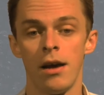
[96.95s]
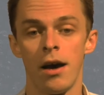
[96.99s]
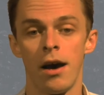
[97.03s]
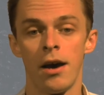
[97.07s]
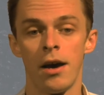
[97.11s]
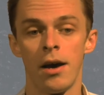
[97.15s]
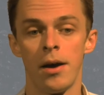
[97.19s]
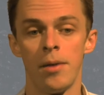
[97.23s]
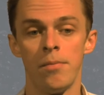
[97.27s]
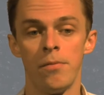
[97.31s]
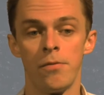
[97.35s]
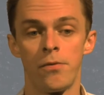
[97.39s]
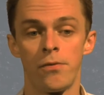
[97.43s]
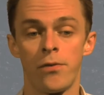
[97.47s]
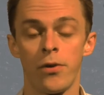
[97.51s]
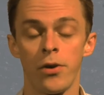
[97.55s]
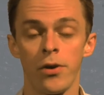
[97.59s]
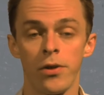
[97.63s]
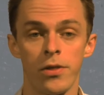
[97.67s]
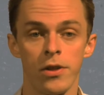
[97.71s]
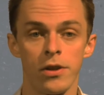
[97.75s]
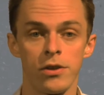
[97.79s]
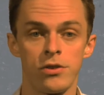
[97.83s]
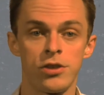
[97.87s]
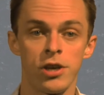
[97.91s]
Um,
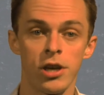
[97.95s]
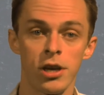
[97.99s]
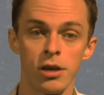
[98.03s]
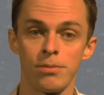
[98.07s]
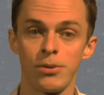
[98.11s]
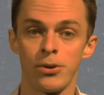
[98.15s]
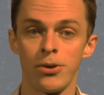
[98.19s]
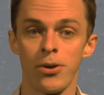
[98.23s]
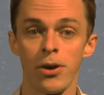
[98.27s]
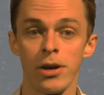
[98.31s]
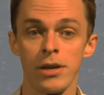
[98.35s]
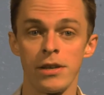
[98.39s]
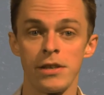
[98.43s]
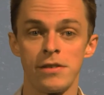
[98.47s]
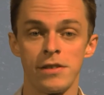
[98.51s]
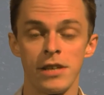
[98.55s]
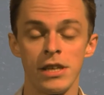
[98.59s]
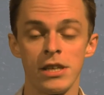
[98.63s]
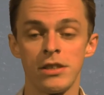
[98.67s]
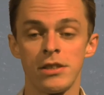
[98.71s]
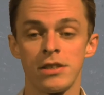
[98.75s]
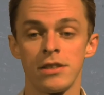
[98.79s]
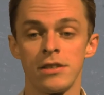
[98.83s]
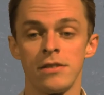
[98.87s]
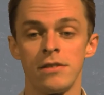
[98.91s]
for the charitable
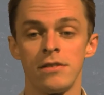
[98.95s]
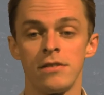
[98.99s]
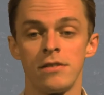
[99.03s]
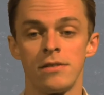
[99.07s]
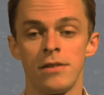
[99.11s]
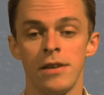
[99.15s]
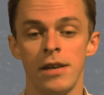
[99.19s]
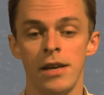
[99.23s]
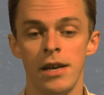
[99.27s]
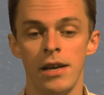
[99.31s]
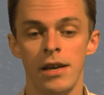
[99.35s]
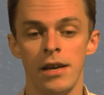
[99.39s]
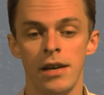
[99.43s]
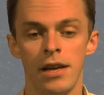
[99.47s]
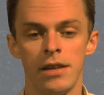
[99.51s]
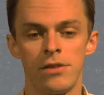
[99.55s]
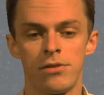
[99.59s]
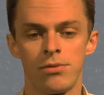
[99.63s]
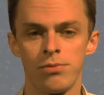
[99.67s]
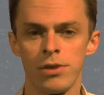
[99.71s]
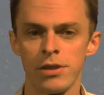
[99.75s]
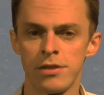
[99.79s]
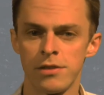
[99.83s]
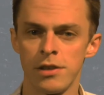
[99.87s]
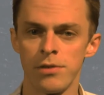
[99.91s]
organizations,
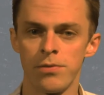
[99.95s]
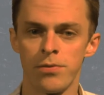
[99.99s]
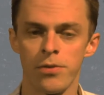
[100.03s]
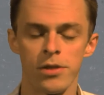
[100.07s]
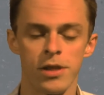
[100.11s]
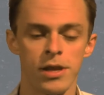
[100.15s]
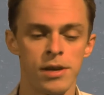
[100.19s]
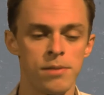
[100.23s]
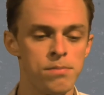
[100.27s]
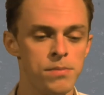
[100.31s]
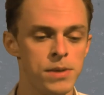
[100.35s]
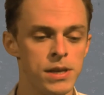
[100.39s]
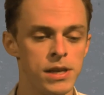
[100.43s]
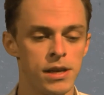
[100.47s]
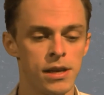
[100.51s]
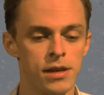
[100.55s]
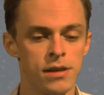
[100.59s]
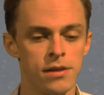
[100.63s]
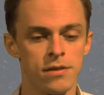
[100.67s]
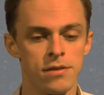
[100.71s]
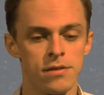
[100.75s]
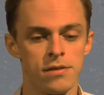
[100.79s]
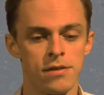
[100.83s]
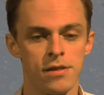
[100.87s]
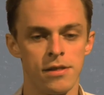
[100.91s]
it's risky for them
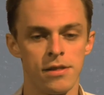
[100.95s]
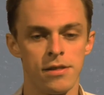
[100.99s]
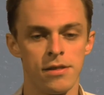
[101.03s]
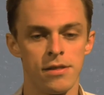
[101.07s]
because,